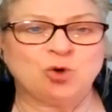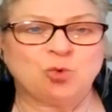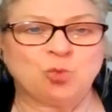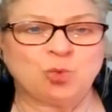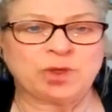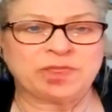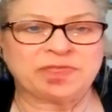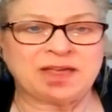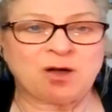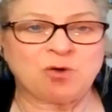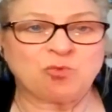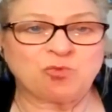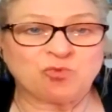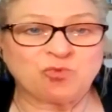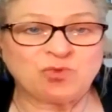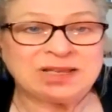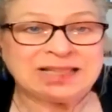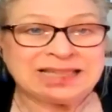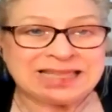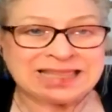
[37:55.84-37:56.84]
without
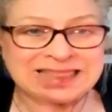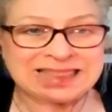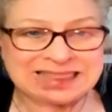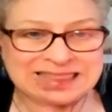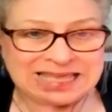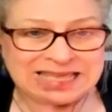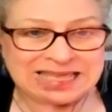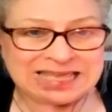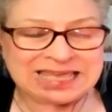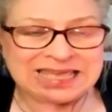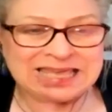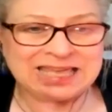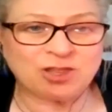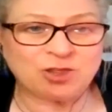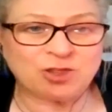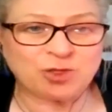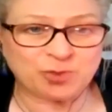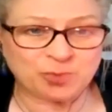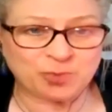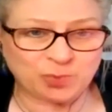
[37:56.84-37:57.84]
really thinking
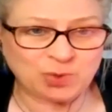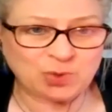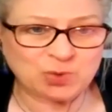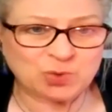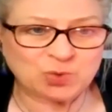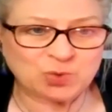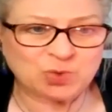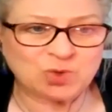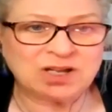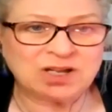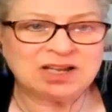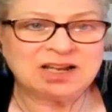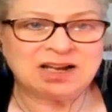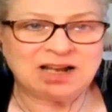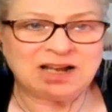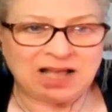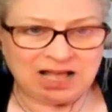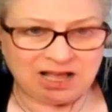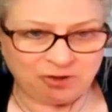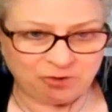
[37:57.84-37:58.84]
through
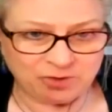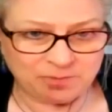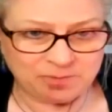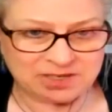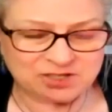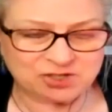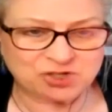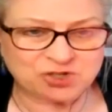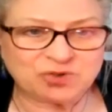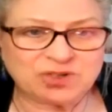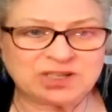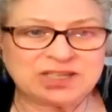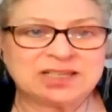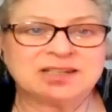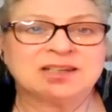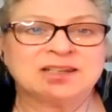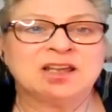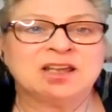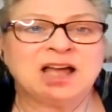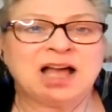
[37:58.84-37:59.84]
how to measure it,
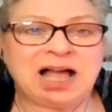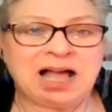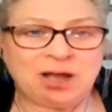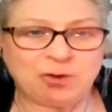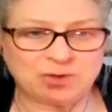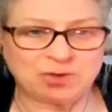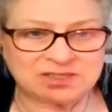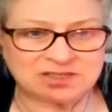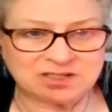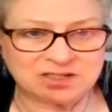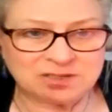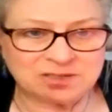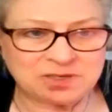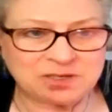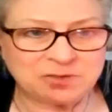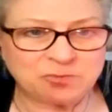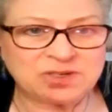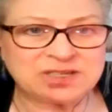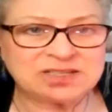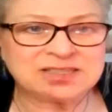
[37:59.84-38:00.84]
how it's going to be
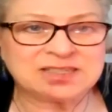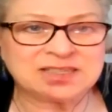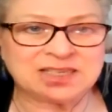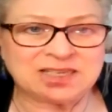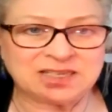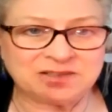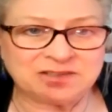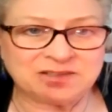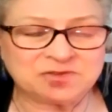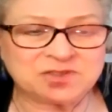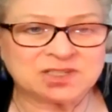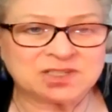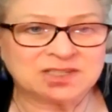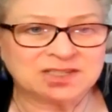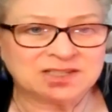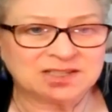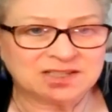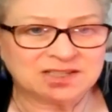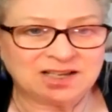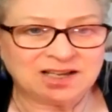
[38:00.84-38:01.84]
received.
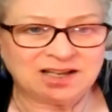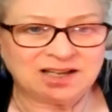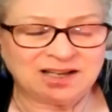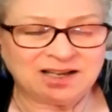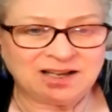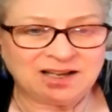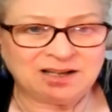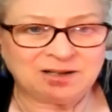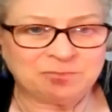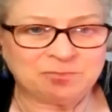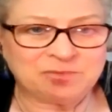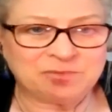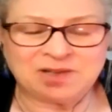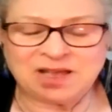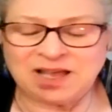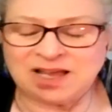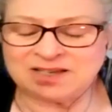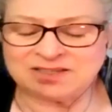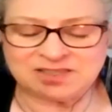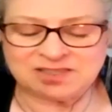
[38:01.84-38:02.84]
Um,
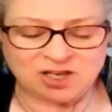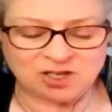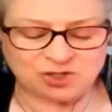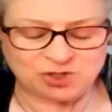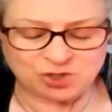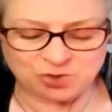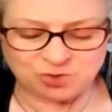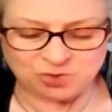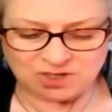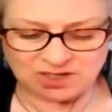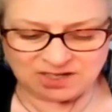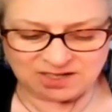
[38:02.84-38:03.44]
I saw a joke